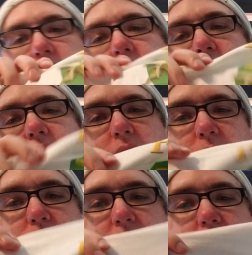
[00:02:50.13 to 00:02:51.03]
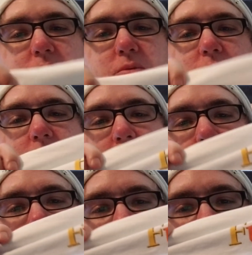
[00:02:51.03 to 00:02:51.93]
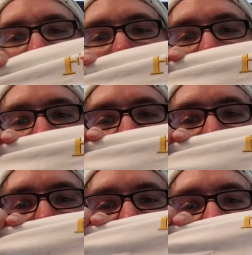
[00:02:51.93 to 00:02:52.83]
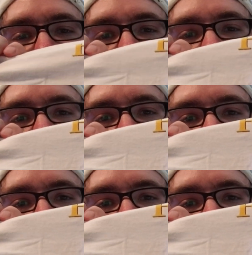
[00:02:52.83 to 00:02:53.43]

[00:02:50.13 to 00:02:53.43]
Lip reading: shirt. I thought it was so cool that I figured I'd pick it up,